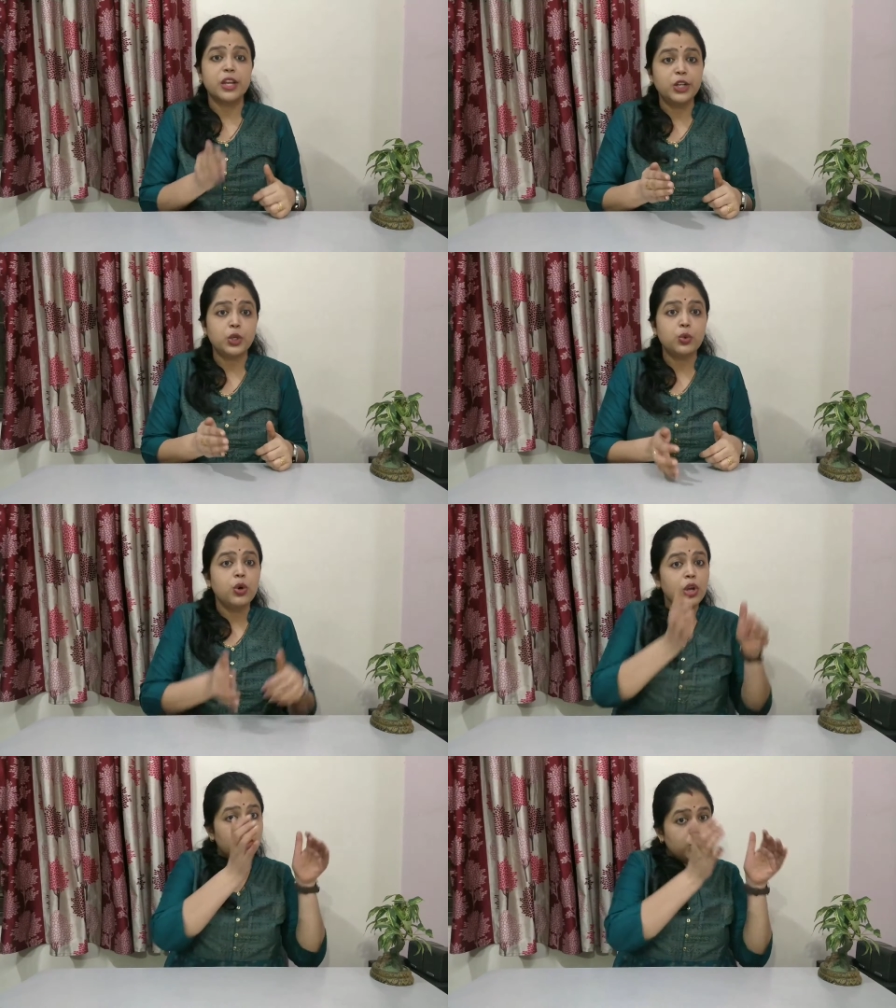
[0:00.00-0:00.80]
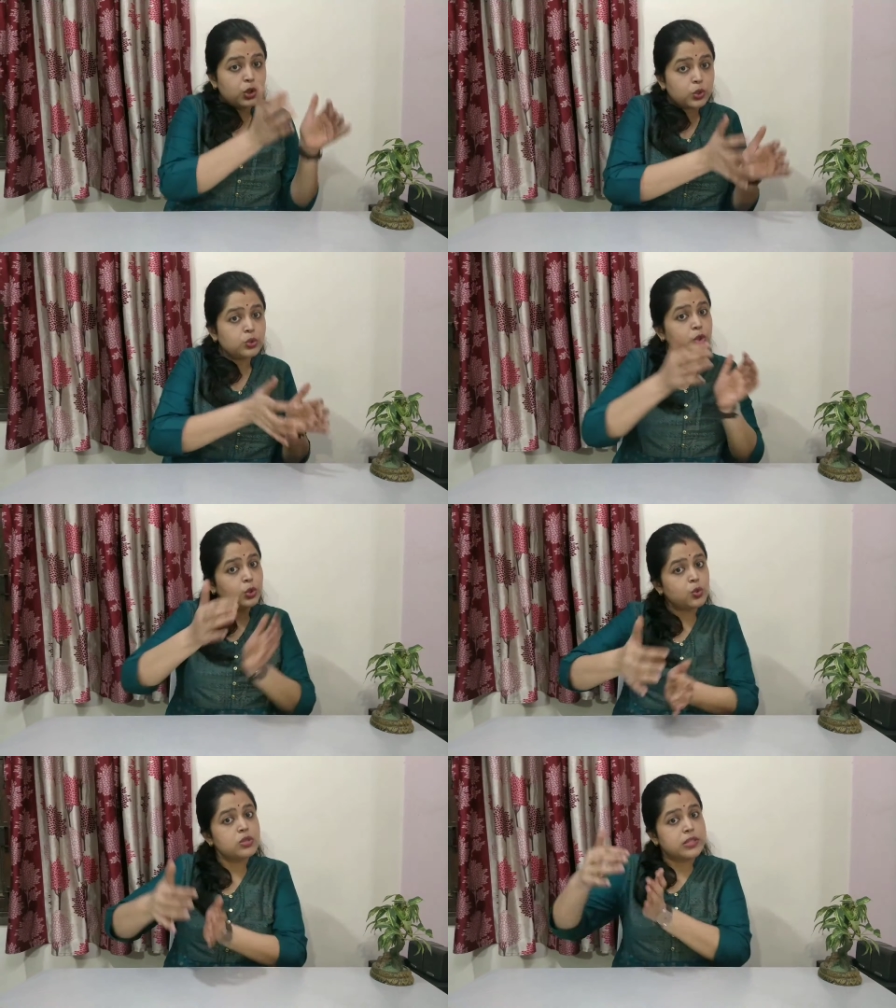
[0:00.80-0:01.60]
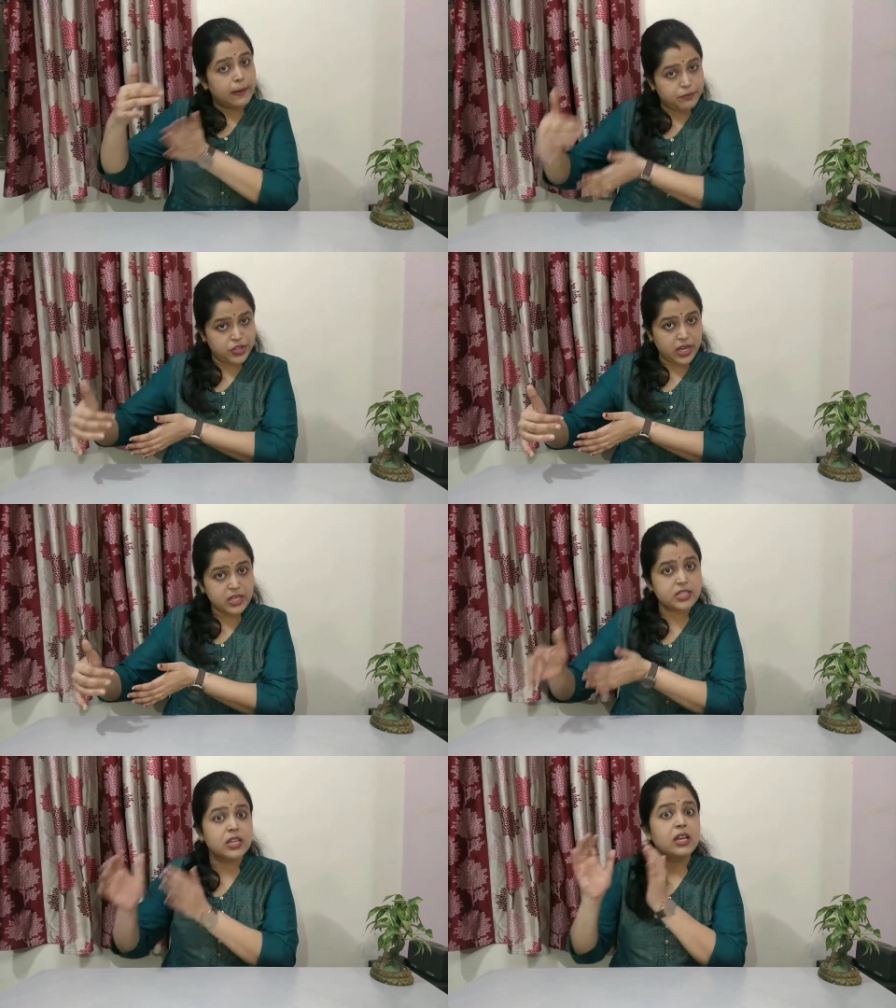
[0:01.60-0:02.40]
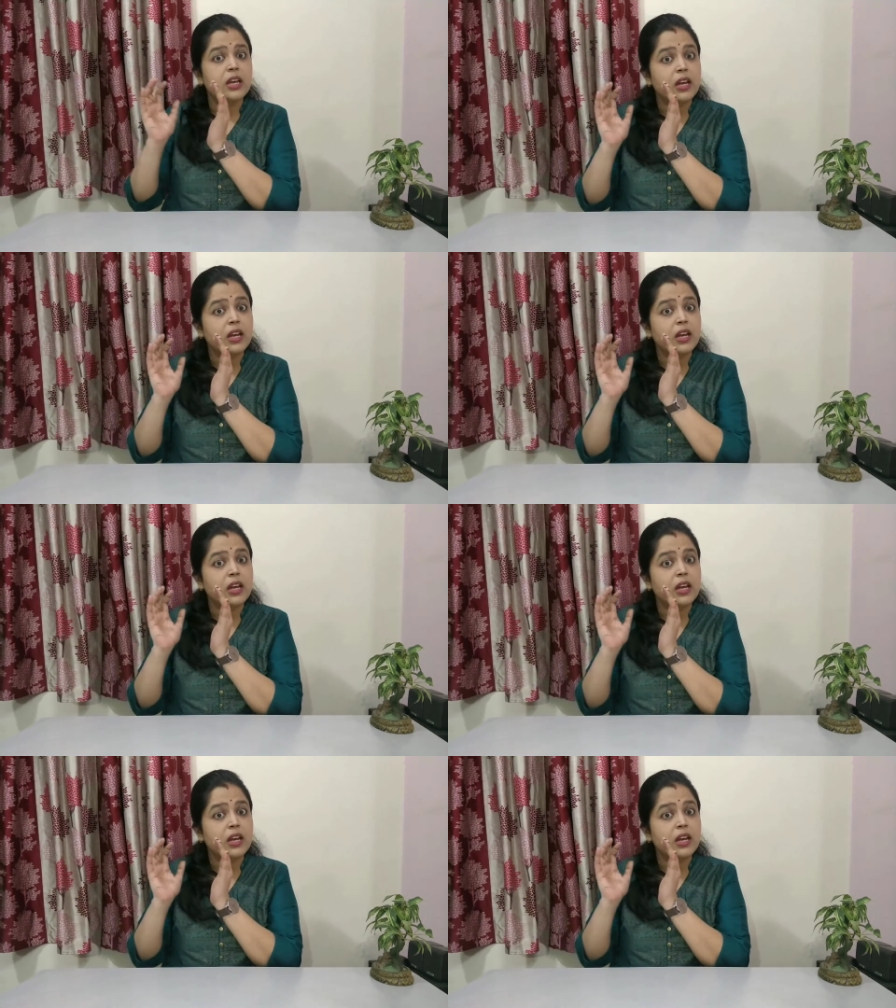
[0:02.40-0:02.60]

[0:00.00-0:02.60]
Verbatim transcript: into 2 subjects